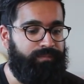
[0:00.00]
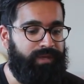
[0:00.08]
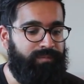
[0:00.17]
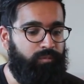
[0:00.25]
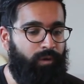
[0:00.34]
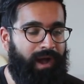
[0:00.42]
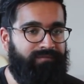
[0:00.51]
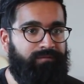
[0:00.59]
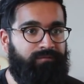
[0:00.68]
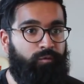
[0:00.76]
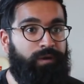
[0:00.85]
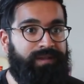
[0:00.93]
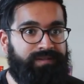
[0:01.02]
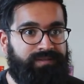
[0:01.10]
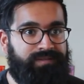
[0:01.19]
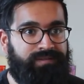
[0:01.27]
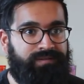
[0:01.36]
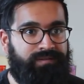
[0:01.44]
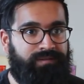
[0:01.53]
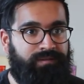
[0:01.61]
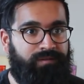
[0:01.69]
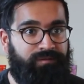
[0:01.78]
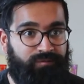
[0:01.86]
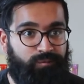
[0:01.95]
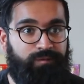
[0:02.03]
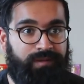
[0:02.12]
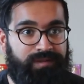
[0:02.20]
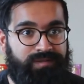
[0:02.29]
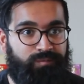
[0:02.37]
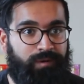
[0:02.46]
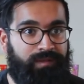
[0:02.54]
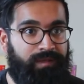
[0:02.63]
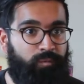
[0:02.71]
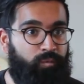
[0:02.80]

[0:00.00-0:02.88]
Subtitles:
people have a voice through this where they